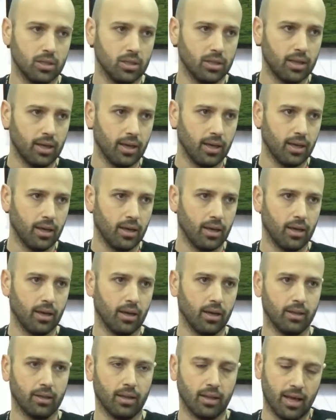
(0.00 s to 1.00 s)

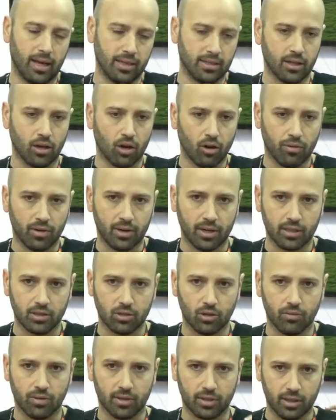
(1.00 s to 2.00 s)
that has the
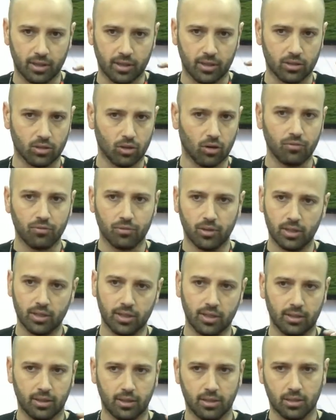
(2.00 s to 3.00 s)
governance over the software
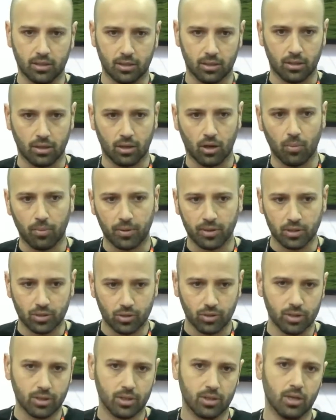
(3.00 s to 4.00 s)
that is open
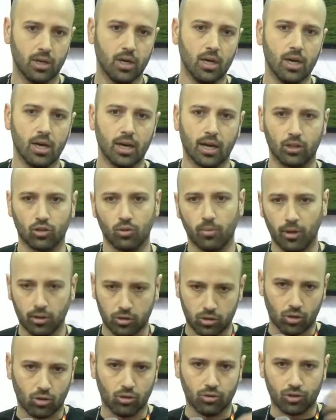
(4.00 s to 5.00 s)
source. Katuma
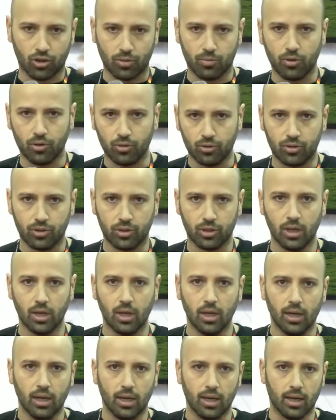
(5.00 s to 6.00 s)
also contributes
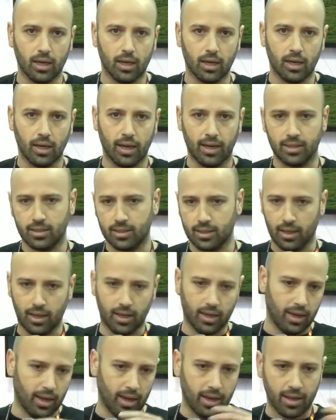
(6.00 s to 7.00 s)
as
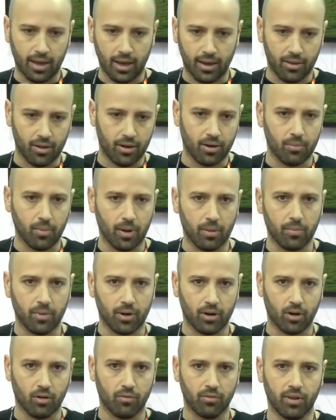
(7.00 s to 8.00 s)
any other
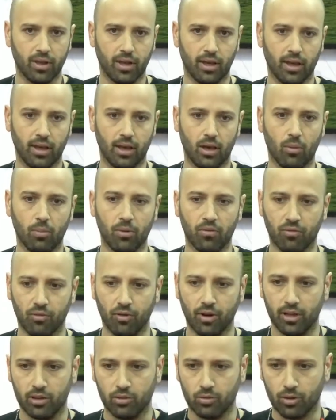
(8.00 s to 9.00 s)
member of the Open Food
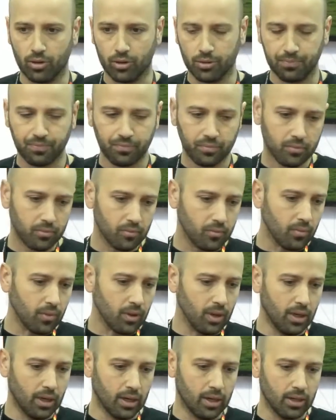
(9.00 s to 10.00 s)
Network
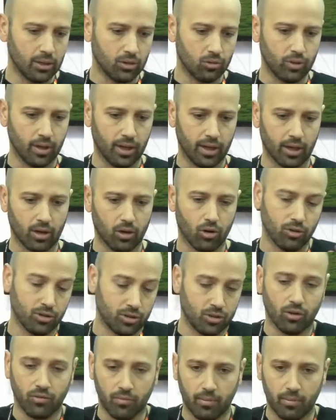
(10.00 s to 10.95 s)
to the costs of